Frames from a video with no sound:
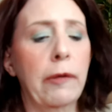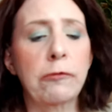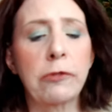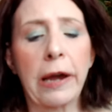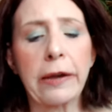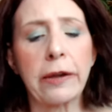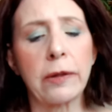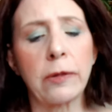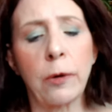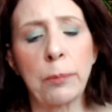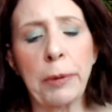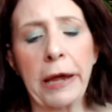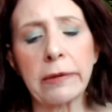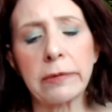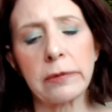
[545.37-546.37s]
regular
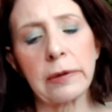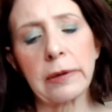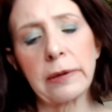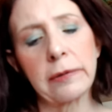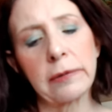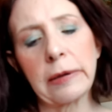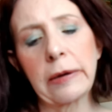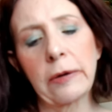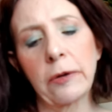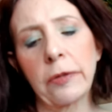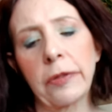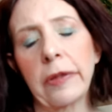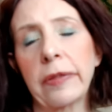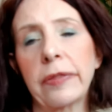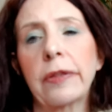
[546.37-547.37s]
basics here,
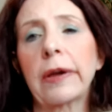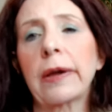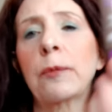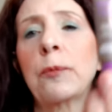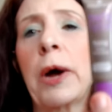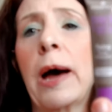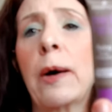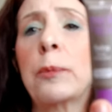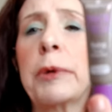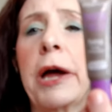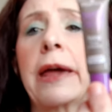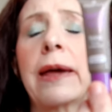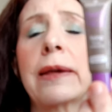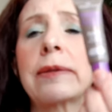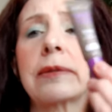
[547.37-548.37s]
the Thick and Wild
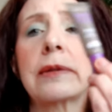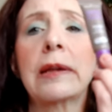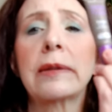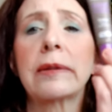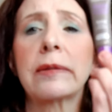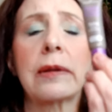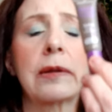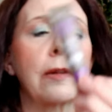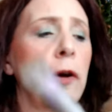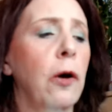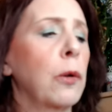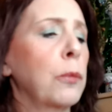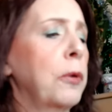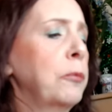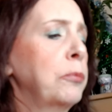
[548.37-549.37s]
by Essence and the
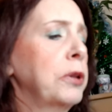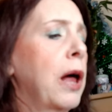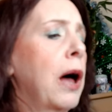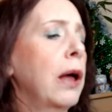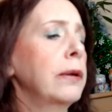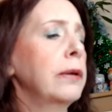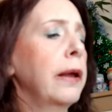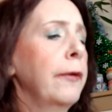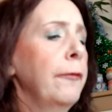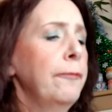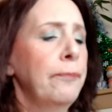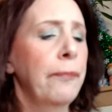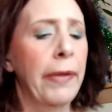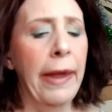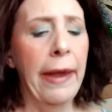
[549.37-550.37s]
Caramel Blonde,
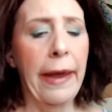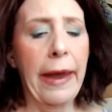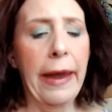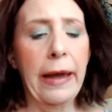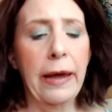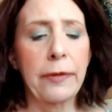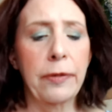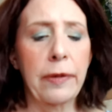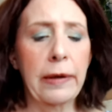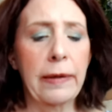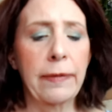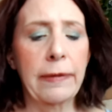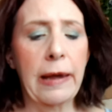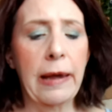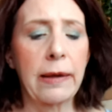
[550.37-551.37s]
and
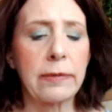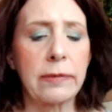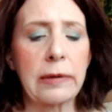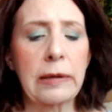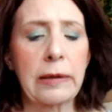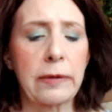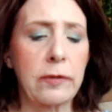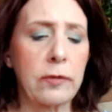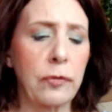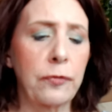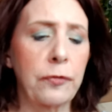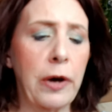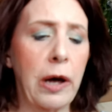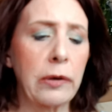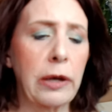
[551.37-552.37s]
then the Essence
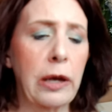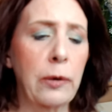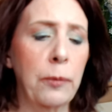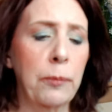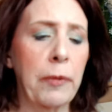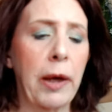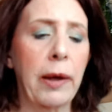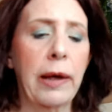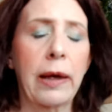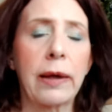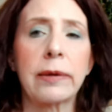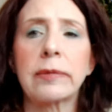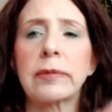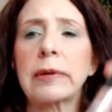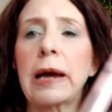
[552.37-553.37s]
Volume
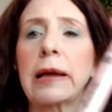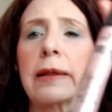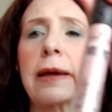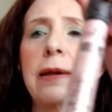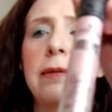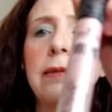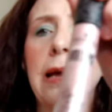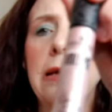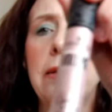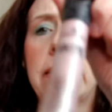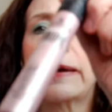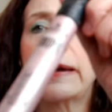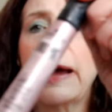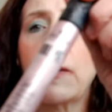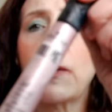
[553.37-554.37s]
uh, Stylist
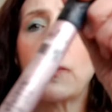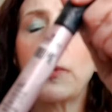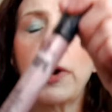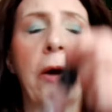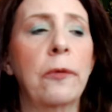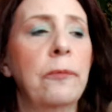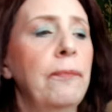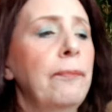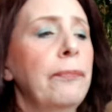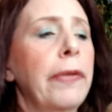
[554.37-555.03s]
18 Hour Wear.